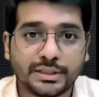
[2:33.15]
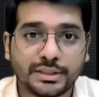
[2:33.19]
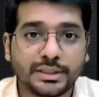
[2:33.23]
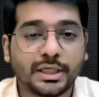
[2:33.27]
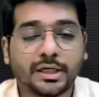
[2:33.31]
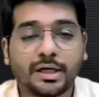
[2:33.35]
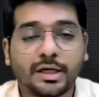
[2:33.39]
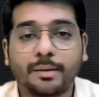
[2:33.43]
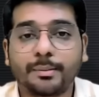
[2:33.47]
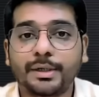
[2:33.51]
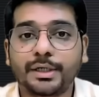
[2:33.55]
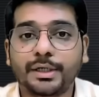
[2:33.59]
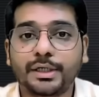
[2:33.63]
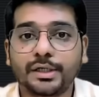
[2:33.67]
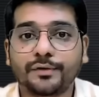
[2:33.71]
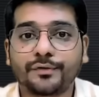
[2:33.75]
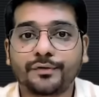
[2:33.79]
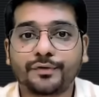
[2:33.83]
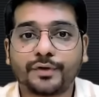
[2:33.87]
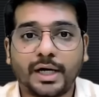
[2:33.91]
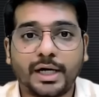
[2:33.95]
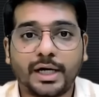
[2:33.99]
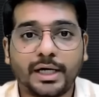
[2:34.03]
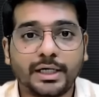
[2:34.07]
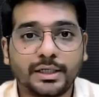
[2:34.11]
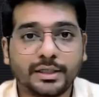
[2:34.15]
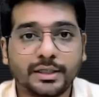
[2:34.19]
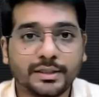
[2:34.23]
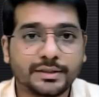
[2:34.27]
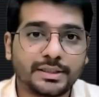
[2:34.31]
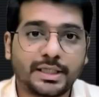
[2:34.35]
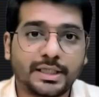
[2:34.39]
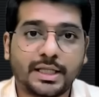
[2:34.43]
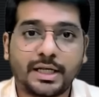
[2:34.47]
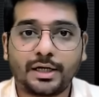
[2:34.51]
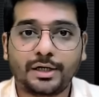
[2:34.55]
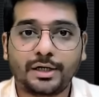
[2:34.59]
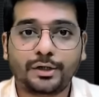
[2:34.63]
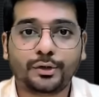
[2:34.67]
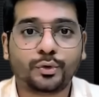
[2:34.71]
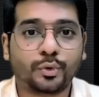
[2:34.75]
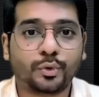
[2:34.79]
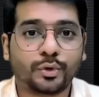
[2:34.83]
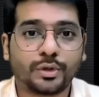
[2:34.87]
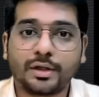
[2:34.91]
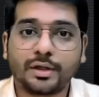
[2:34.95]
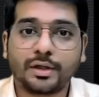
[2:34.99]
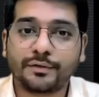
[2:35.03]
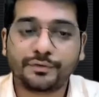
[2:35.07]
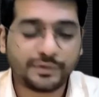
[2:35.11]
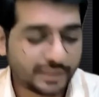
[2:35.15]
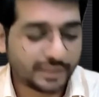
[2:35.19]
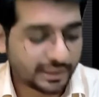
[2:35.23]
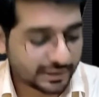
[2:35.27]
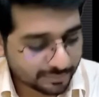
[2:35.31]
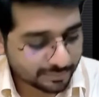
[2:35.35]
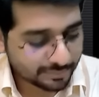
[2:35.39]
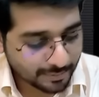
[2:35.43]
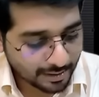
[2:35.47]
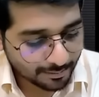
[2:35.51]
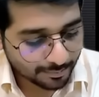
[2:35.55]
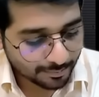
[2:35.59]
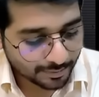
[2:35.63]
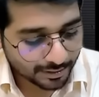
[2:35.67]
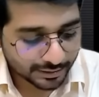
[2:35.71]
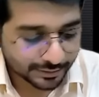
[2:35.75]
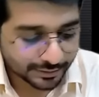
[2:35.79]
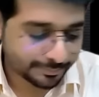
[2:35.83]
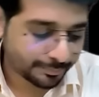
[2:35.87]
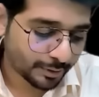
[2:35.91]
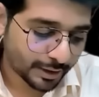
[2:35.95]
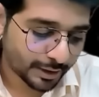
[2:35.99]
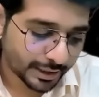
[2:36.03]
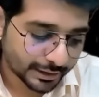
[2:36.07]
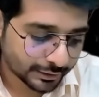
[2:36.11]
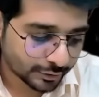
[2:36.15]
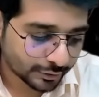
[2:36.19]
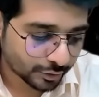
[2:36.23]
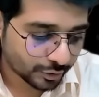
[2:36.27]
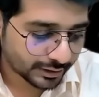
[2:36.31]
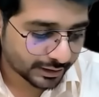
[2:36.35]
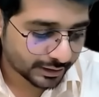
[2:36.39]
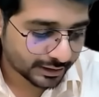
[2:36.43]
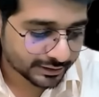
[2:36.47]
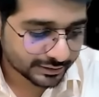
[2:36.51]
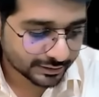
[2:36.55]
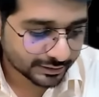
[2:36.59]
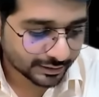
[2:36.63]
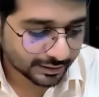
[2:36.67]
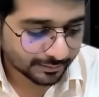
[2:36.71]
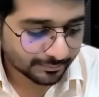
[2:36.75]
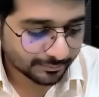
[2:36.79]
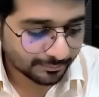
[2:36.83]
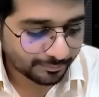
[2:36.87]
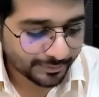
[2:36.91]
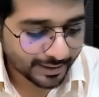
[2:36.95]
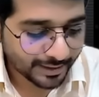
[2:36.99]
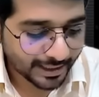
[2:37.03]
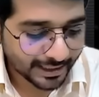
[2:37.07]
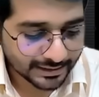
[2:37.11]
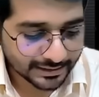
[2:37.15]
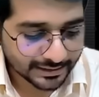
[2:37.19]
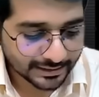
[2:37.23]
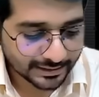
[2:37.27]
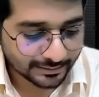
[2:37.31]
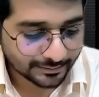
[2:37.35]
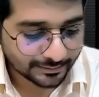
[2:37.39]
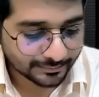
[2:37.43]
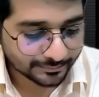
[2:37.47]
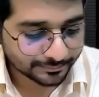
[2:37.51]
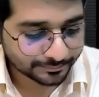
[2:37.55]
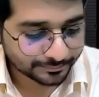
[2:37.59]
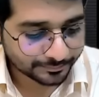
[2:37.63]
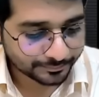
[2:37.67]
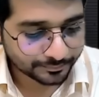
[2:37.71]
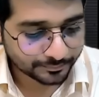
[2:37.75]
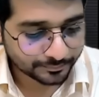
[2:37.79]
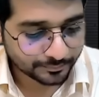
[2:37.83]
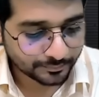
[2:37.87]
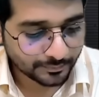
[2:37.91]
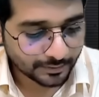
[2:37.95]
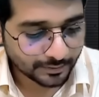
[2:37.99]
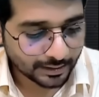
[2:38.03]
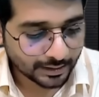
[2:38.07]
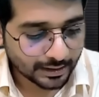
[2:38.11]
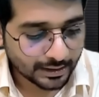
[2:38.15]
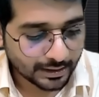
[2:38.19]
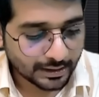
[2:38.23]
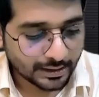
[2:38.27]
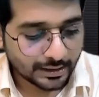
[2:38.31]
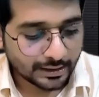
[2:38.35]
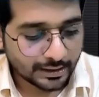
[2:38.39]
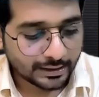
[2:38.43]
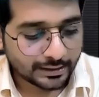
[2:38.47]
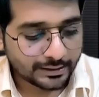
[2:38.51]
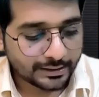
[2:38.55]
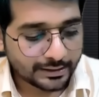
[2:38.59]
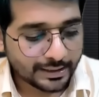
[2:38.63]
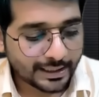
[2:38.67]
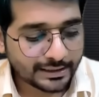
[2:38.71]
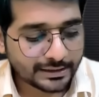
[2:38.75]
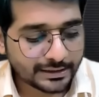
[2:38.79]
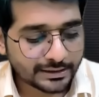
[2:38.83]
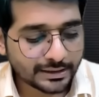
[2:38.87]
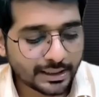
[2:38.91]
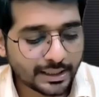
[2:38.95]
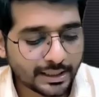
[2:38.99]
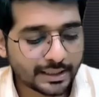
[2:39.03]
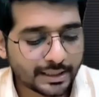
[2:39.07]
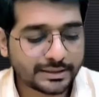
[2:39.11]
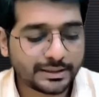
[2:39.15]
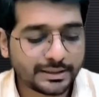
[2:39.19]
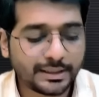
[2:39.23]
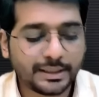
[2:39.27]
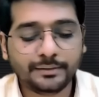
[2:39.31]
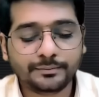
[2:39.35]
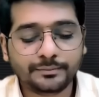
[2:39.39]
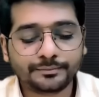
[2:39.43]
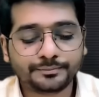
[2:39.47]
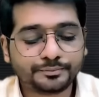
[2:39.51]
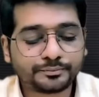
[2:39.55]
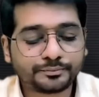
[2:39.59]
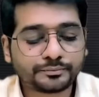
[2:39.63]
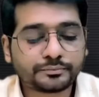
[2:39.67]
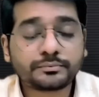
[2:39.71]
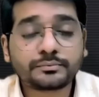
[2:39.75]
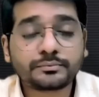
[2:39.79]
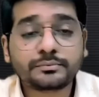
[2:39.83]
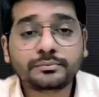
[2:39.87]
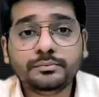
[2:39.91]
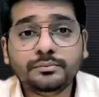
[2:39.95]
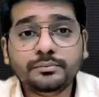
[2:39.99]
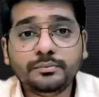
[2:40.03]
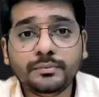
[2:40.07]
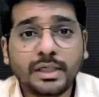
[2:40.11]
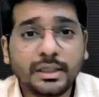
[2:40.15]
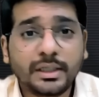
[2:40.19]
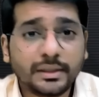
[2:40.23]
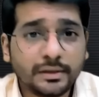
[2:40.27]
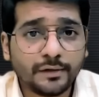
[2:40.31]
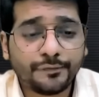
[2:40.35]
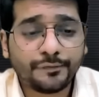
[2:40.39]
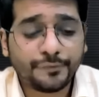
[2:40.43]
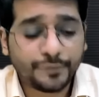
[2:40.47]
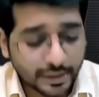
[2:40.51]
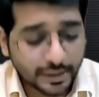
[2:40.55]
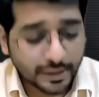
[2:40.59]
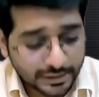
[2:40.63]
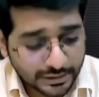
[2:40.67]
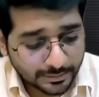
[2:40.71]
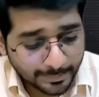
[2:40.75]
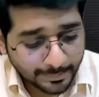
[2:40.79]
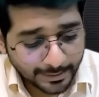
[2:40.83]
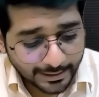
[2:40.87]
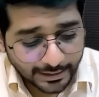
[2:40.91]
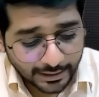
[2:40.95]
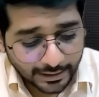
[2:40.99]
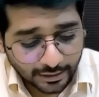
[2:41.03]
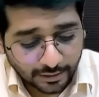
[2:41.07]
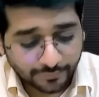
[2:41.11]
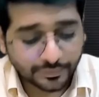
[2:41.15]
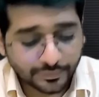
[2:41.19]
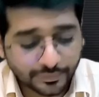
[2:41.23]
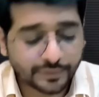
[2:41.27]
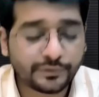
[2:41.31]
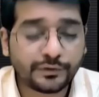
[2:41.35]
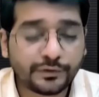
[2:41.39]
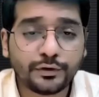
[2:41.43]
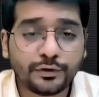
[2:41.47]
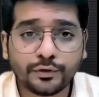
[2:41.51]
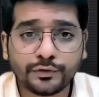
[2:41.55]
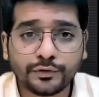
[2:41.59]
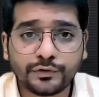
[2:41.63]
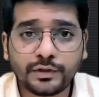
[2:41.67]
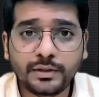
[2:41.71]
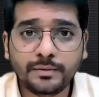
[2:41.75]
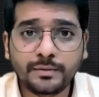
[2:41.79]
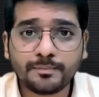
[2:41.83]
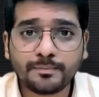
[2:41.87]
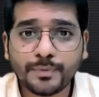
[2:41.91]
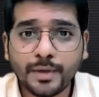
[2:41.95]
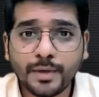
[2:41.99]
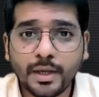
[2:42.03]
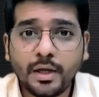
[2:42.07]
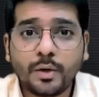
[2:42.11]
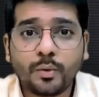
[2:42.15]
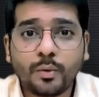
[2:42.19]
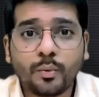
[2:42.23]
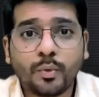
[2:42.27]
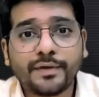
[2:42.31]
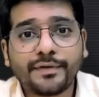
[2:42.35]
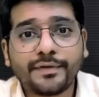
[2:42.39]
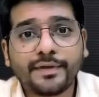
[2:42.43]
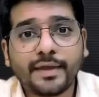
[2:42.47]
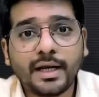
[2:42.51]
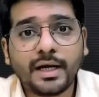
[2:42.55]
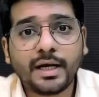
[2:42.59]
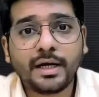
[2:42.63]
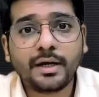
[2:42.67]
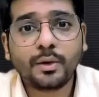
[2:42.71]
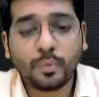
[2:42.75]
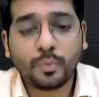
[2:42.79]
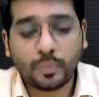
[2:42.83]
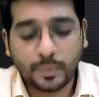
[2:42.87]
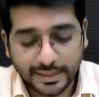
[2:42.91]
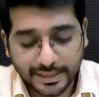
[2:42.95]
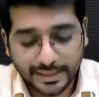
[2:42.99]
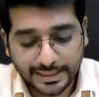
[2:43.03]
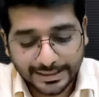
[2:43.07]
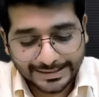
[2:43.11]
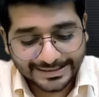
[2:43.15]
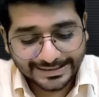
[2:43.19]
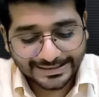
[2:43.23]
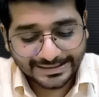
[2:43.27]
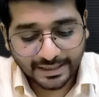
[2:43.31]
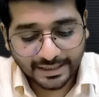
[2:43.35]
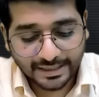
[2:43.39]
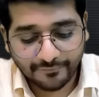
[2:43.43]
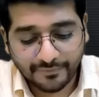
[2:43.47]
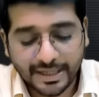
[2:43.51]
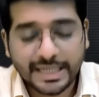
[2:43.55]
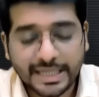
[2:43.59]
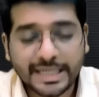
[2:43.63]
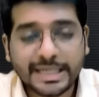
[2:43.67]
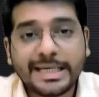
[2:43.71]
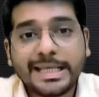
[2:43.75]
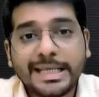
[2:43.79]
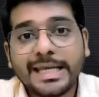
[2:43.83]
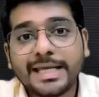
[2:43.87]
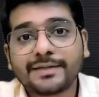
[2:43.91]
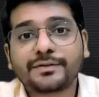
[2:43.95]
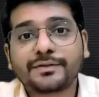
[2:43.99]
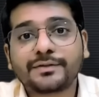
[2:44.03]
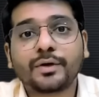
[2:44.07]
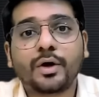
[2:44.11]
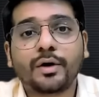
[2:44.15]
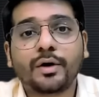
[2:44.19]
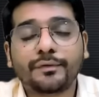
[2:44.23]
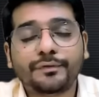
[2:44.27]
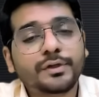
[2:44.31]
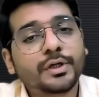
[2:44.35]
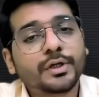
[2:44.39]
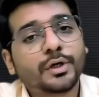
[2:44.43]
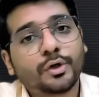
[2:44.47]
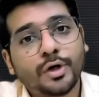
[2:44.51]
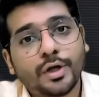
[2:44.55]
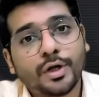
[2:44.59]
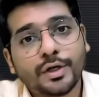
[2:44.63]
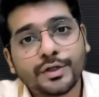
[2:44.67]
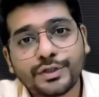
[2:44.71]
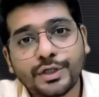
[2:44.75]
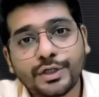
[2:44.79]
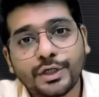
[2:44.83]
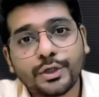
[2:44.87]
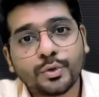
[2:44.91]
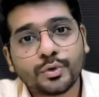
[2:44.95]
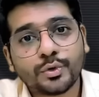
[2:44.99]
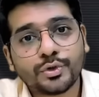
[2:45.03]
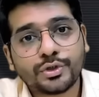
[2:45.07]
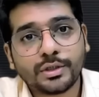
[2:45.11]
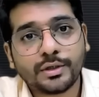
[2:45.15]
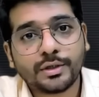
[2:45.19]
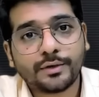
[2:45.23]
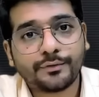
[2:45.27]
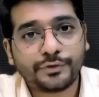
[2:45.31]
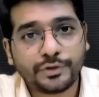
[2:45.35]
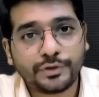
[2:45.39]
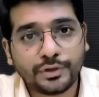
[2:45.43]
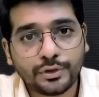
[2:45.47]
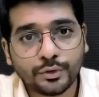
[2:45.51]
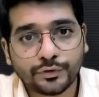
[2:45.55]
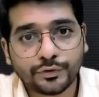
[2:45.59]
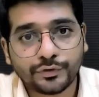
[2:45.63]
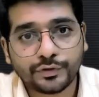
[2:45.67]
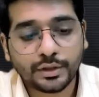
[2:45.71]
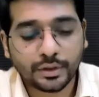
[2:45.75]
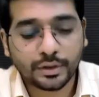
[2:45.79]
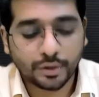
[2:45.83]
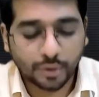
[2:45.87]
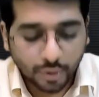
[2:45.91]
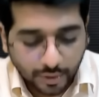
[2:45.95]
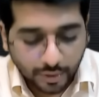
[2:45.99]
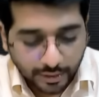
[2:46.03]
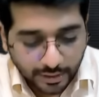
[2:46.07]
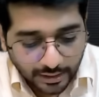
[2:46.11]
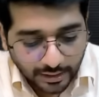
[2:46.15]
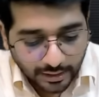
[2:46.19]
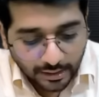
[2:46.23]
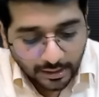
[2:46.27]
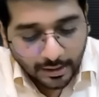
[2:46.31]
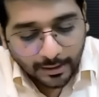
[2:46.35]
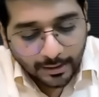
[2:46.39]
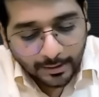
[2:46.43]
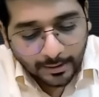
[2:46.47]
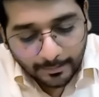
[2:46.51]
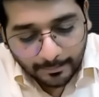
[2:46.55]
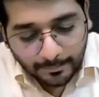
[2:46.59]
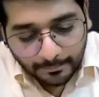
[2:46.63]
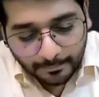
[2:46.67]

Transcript: In the committee of creditors, there are a total of 6 members. Point noted, sir. Next they are saying, the first meeting of the COC was held within 7 days of the constitution of COC. Okay.